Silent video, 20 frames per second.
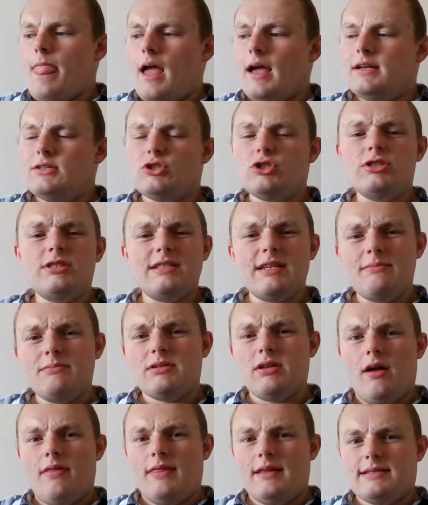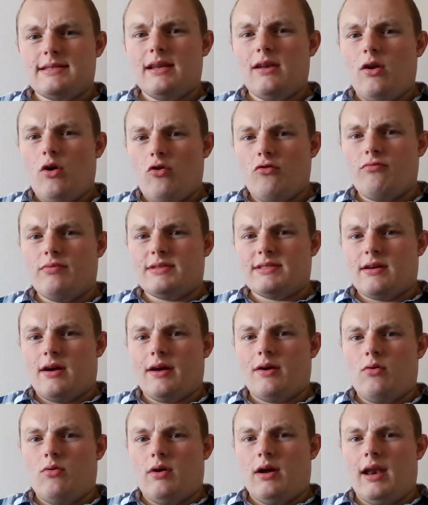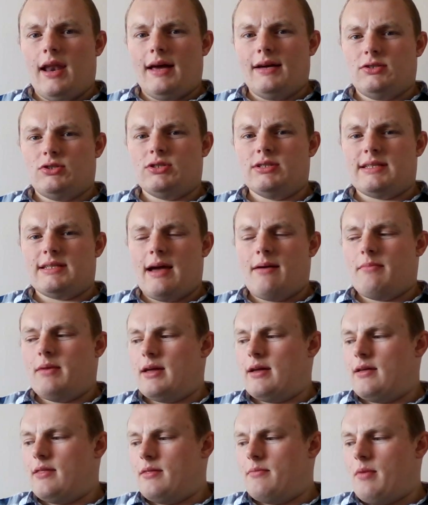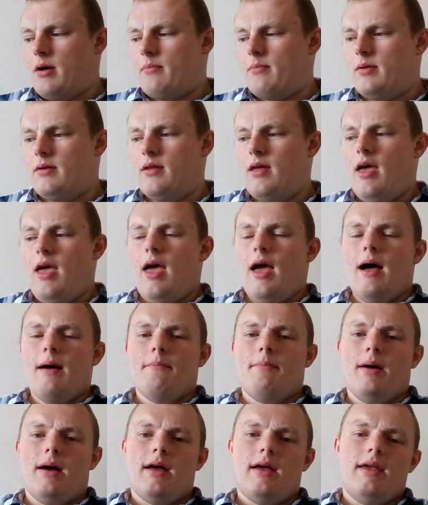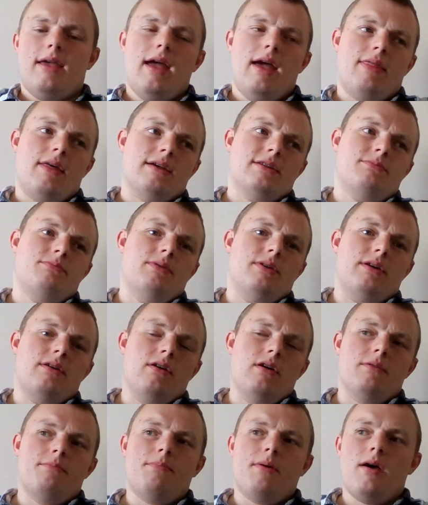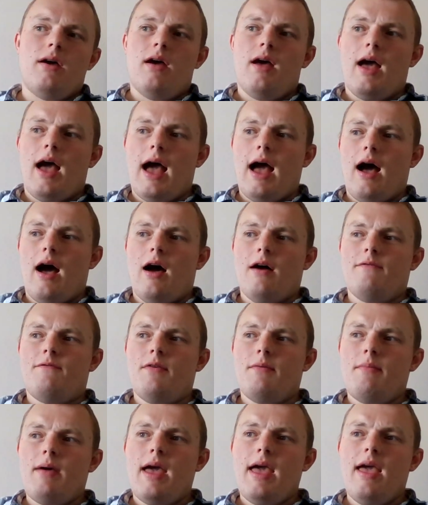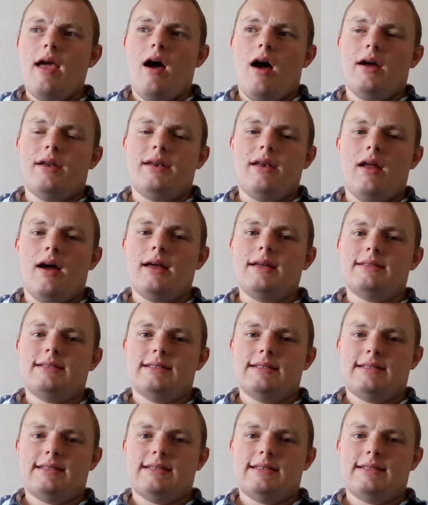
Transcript: it just seems like there's a lot of recycled collections happening at the moment. But yeah, that's pretty good. But for me, I'd like to